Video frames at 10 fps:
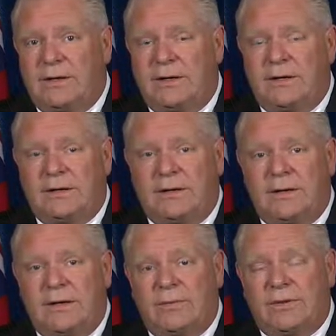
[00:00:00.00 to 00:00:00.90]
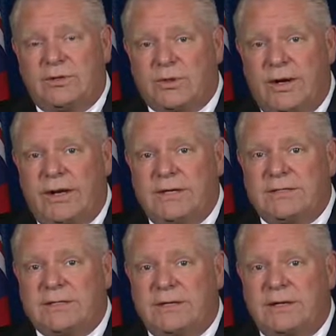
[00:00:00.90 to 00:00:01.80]
on uh, with the
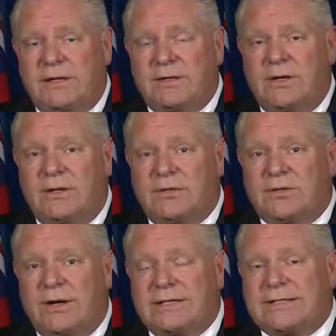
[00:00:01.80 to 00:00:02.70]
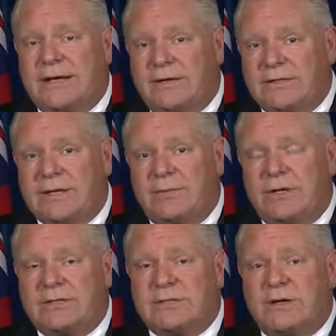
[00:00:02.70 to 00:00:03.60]
trades and, and, uh, trade centers that
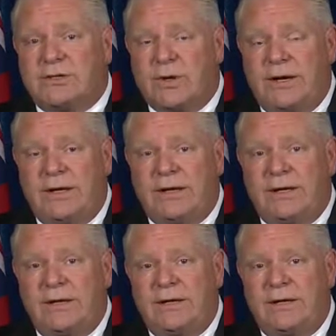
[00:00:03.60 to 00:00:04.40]
we can start training.